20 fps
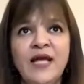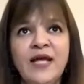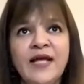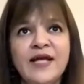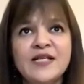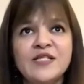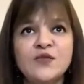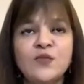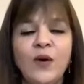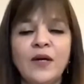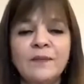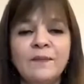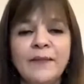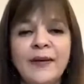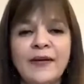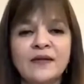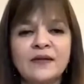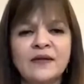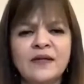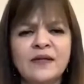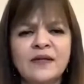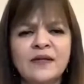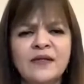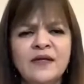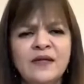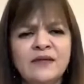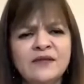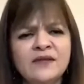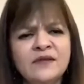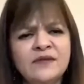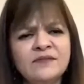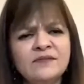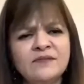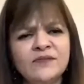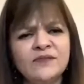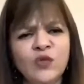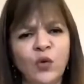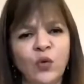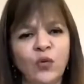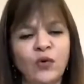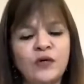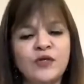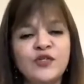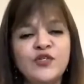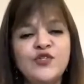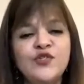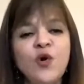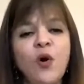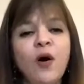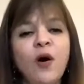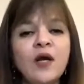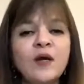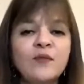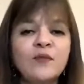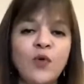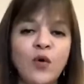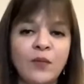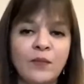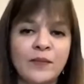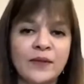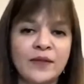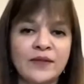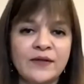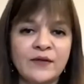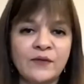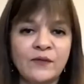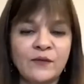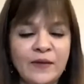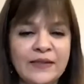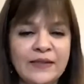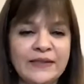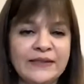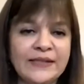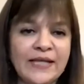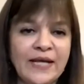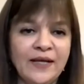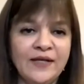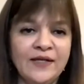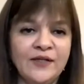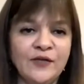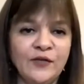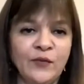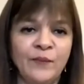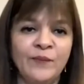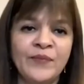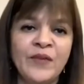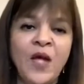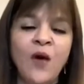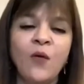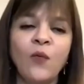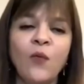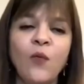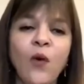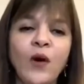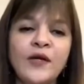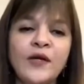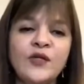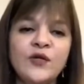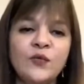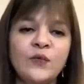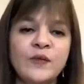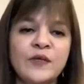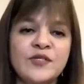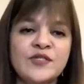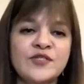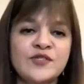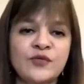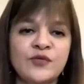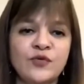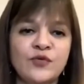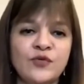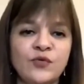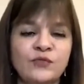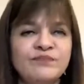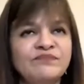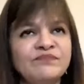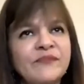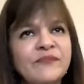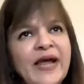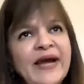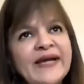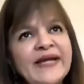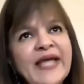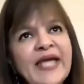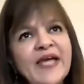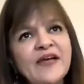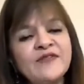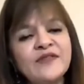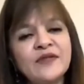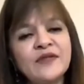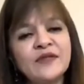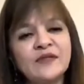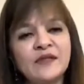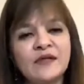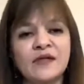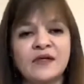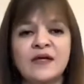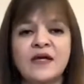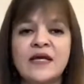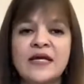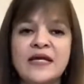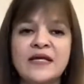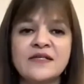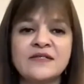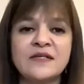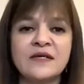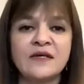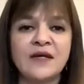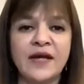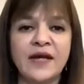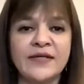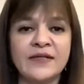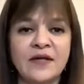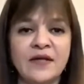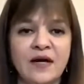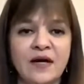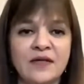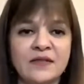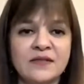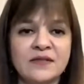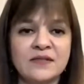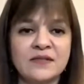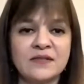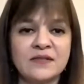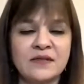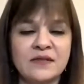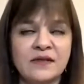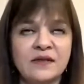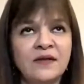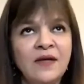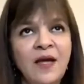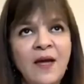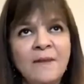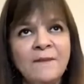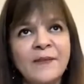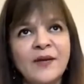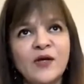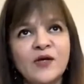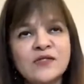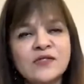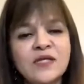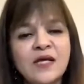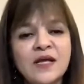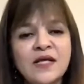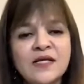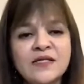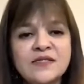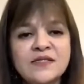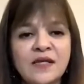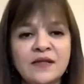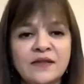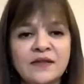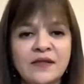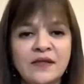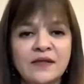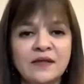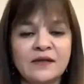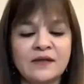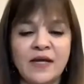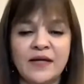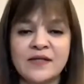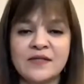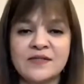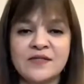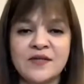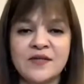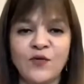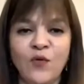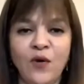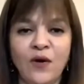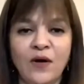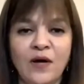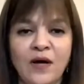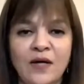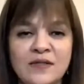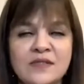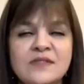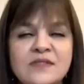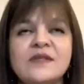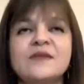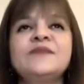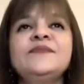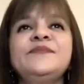Is one better than the other? No. Your moment will tell you what you wish to do, and everything is the right answer because there is nothing that is the wrong answer.